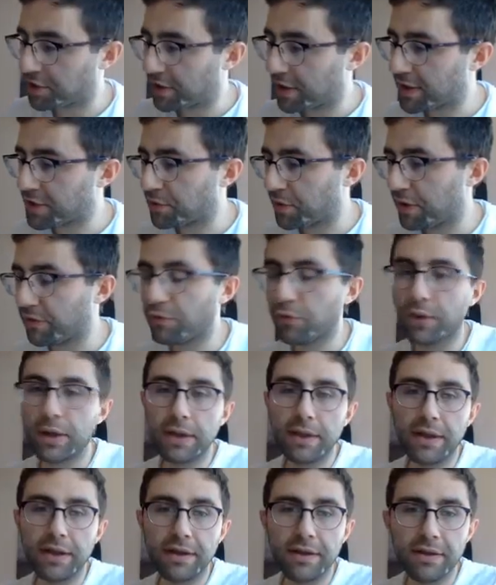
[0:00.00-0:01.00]
That's why I quite
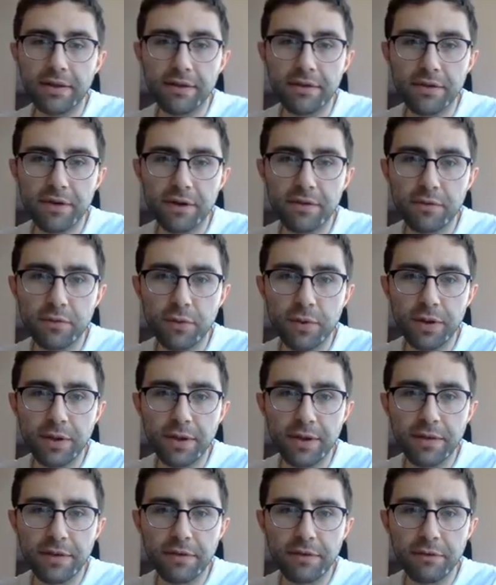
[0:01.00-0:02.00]
like
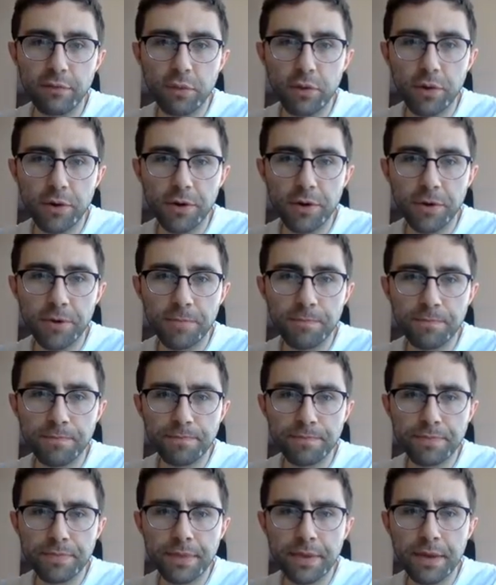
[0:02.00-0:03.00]
this work.
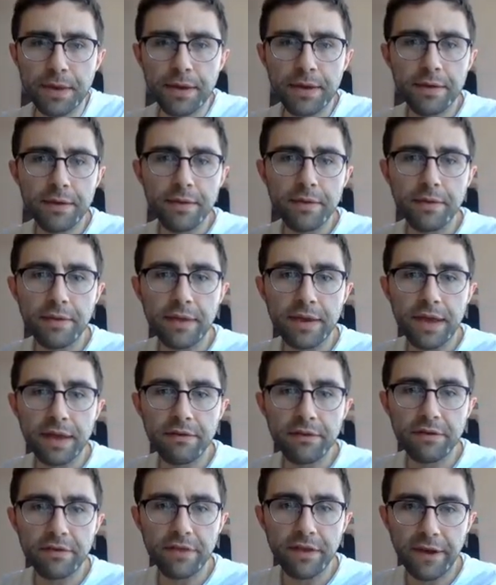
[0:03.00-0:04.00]
They gave
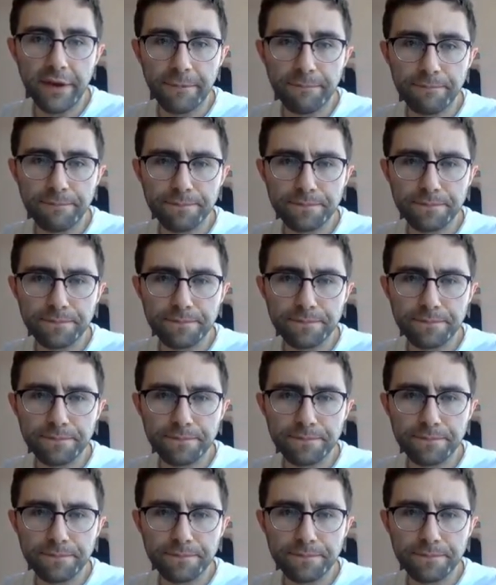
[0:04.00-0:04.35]
us that.